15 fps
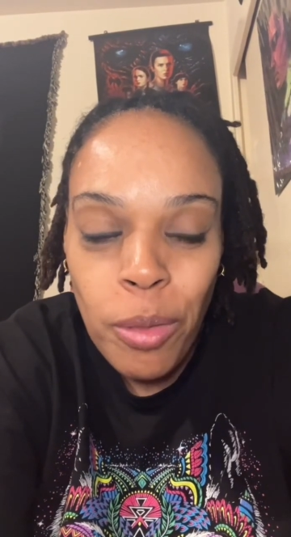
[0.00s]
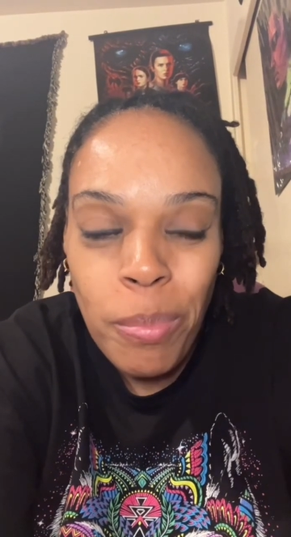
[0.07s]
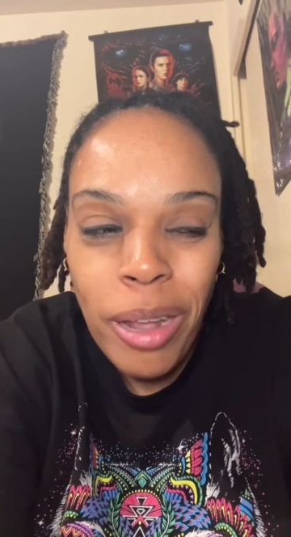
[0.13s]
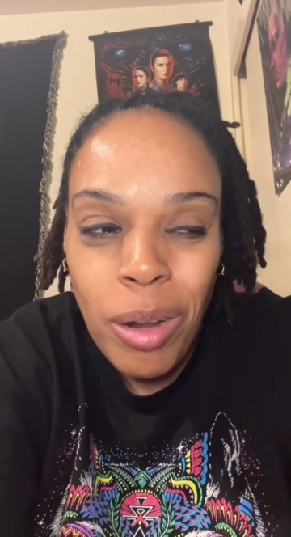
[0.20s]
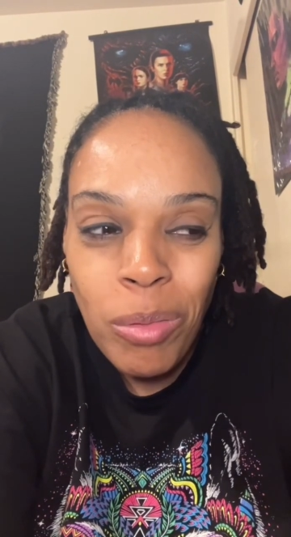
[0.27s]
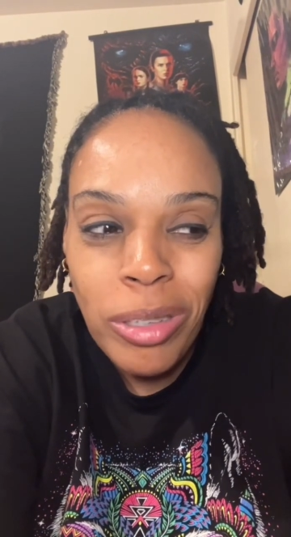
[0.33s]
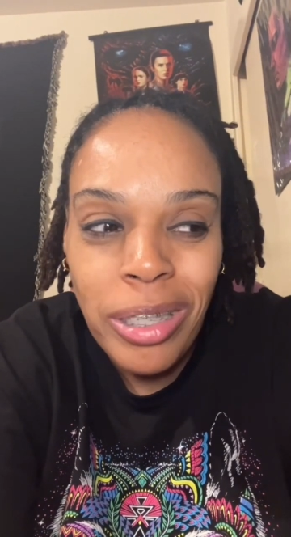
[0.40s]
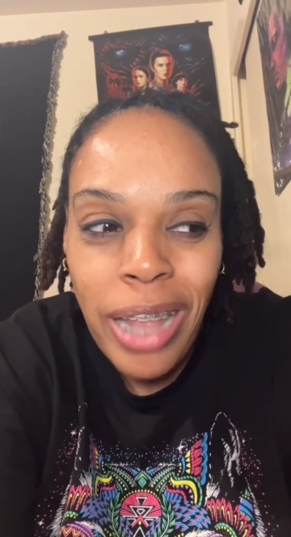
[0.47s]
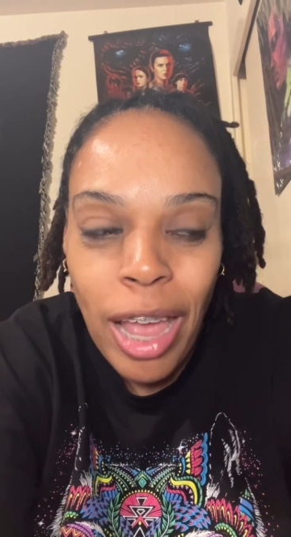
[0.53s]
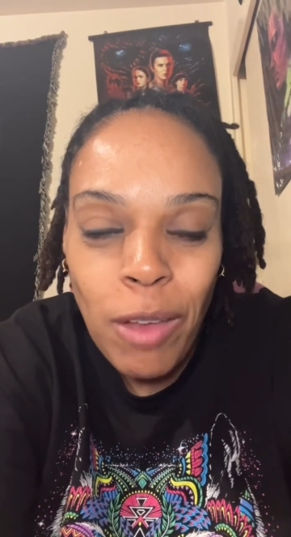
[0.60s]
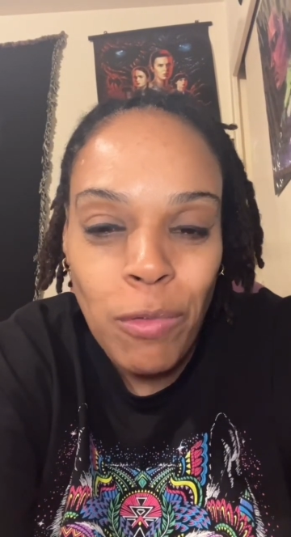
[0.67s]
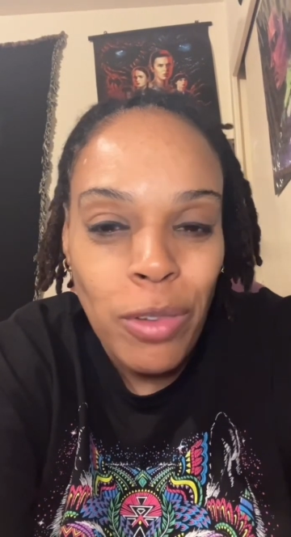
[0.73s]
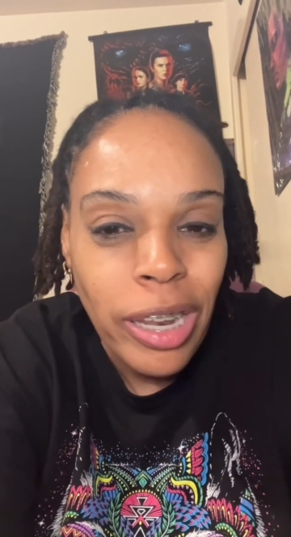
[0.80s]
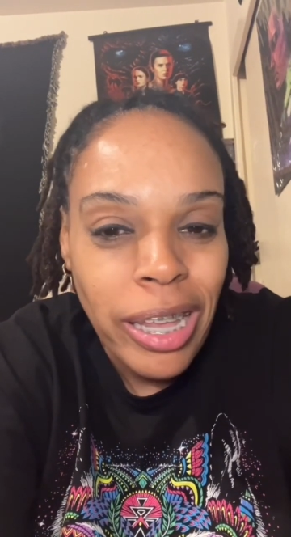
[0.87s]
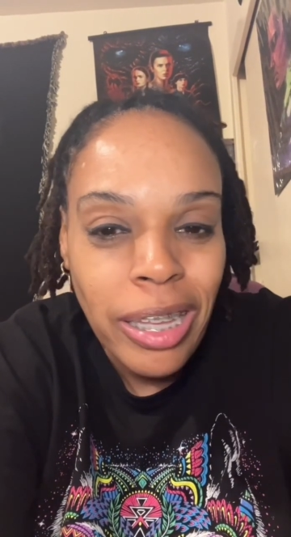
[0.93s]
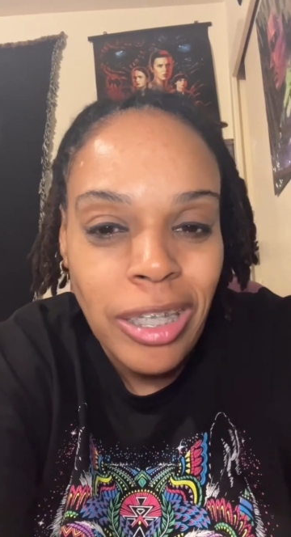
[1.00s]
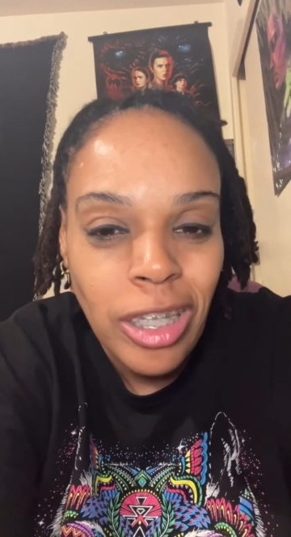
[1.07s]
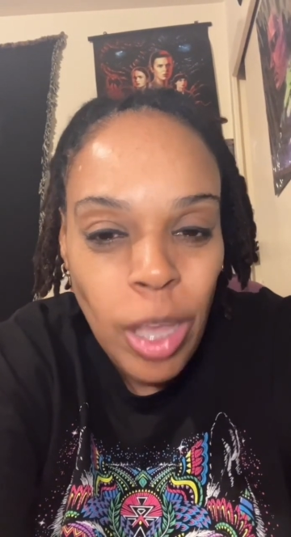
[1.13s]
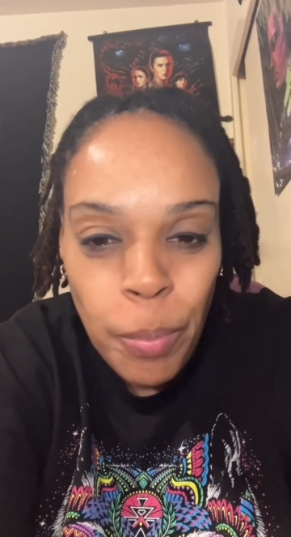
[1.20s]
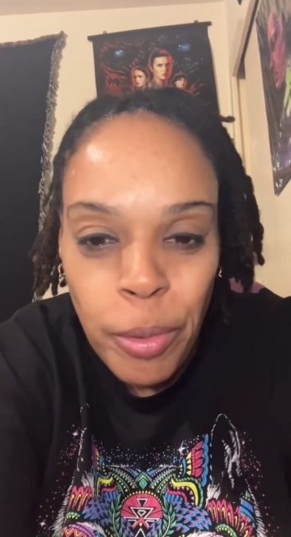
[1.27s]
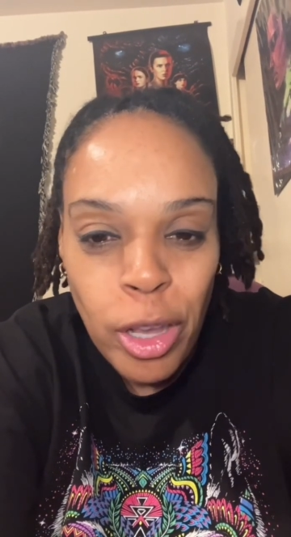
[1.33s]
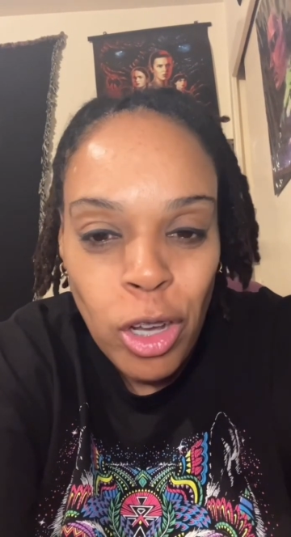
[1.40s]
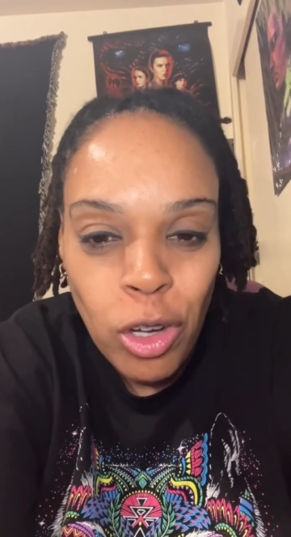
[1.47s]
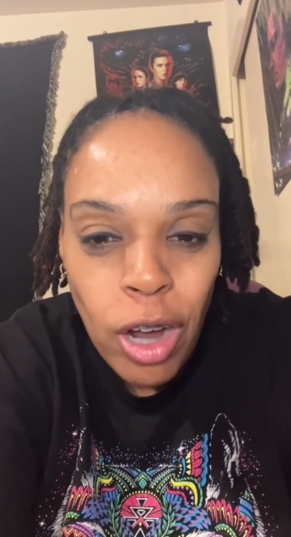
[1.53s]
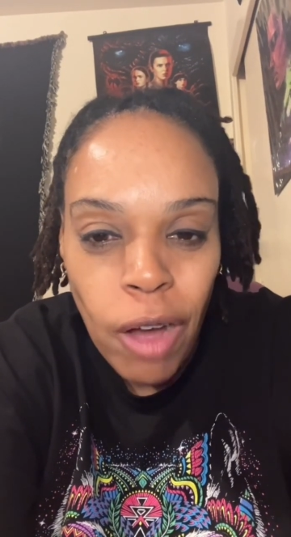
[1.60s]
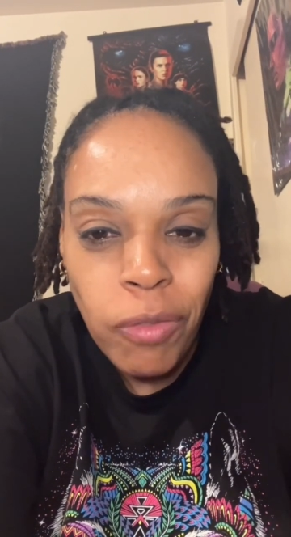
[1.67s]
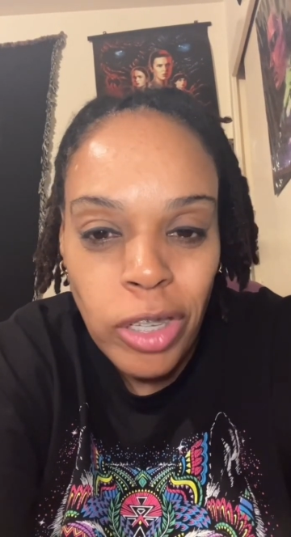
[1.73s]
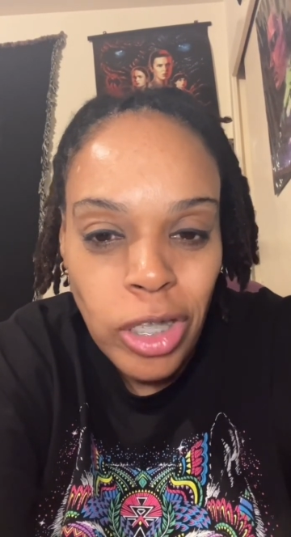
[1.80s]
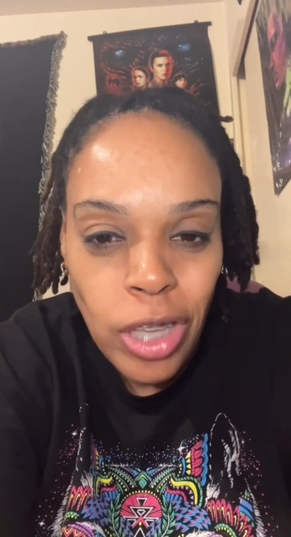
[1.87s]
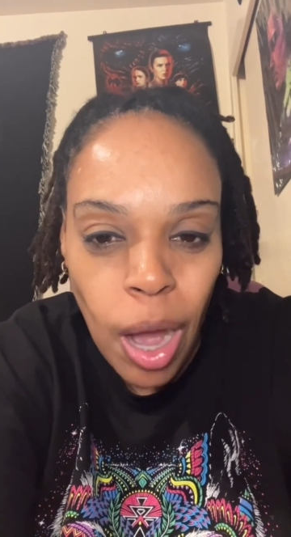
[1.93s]
but it was like really typical
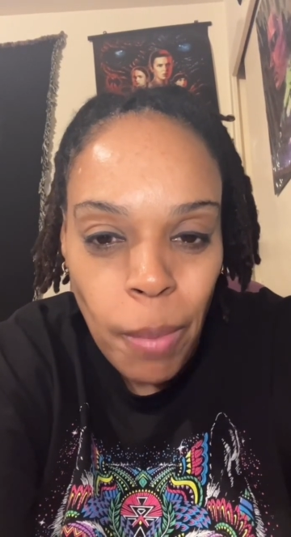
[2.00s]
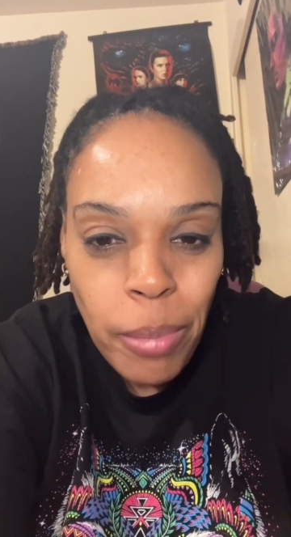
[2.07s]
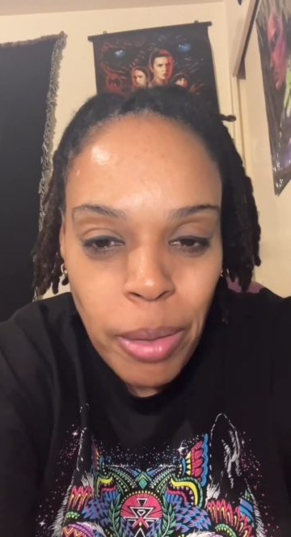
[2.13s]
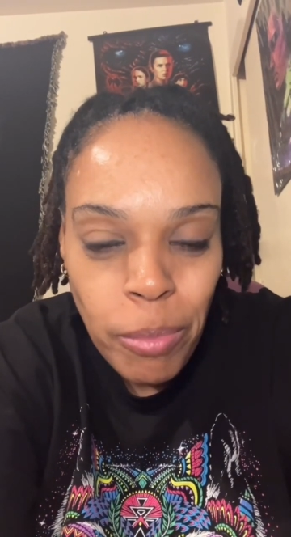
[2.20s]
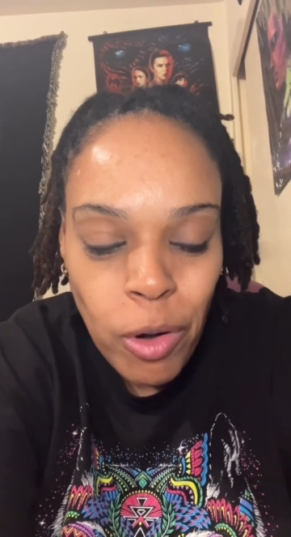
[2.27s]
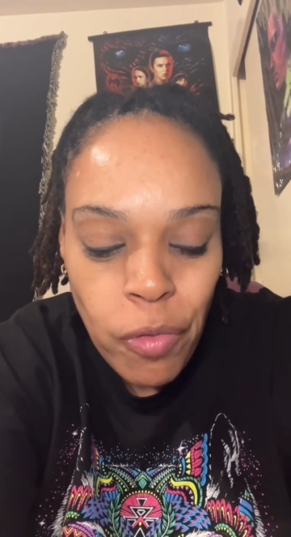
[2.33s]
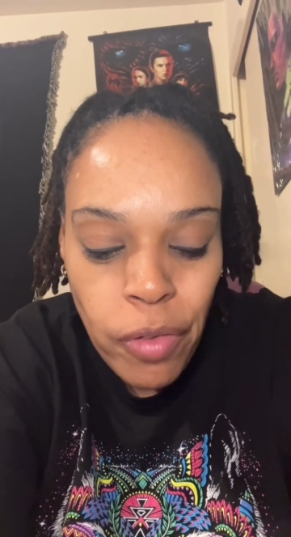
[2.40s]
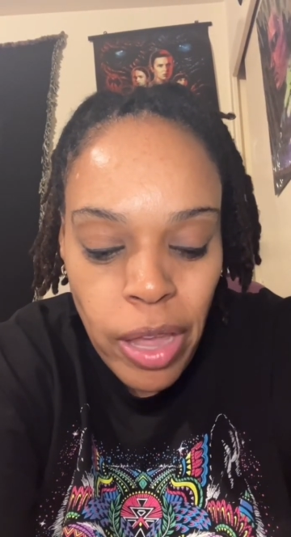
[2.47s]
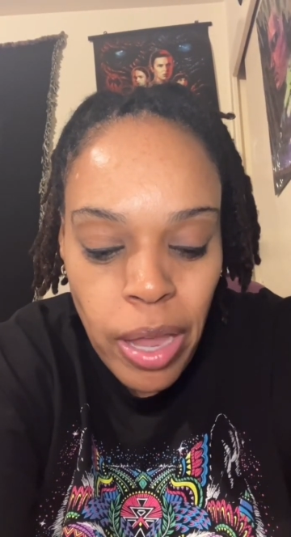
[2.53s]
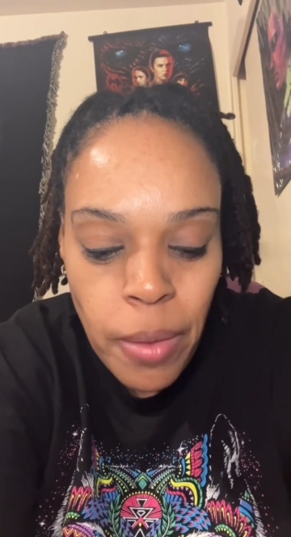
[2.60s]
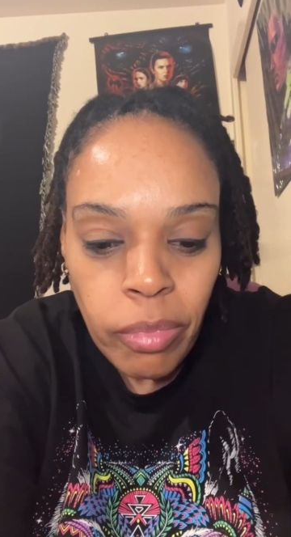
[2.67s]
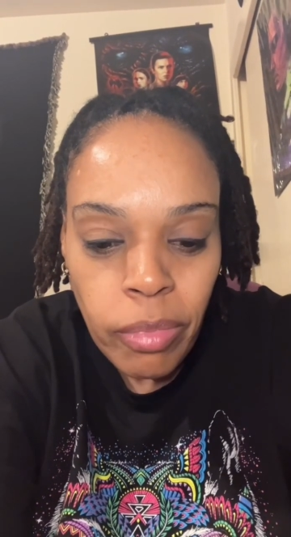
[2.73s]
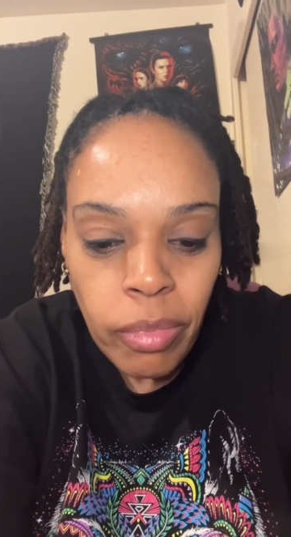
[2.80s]
of a zombie movie.